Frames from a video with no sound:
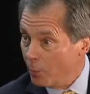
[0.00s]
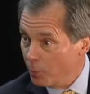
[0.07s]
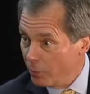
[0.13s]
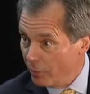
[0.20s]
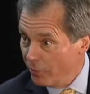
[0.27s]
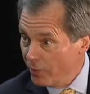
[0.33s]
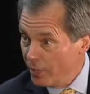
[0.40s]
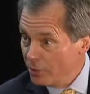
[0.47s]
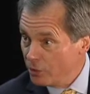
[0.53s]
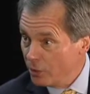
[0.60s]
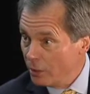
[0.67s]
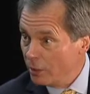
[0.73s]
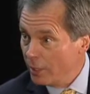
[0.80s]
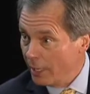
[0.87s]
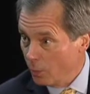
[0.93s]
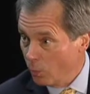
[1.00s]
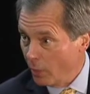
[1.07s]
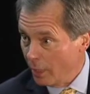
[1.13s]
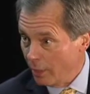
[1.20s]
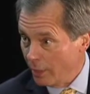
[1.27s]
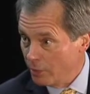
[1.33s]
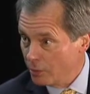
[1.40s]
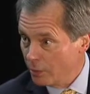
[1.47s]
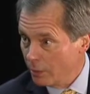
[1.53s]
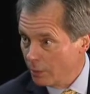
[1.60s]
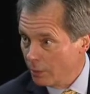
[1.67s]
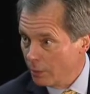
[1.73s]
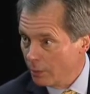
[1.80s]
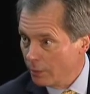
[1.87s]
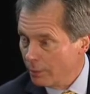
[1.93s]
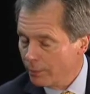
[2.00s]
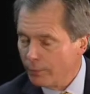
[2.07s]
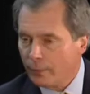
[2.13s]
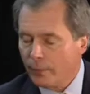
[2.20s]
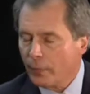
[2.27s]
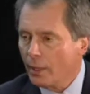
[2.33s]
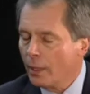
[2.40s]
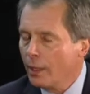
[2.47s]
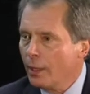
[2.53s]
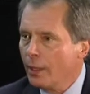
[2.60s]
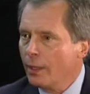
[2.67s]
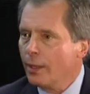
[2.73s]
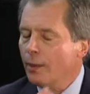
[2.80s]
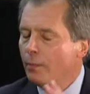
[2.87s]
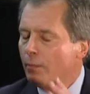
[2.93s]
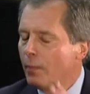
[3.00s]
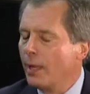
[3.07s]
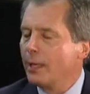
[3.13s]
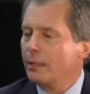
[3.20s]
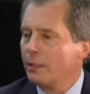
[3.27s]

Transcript: prevention, and wellness. My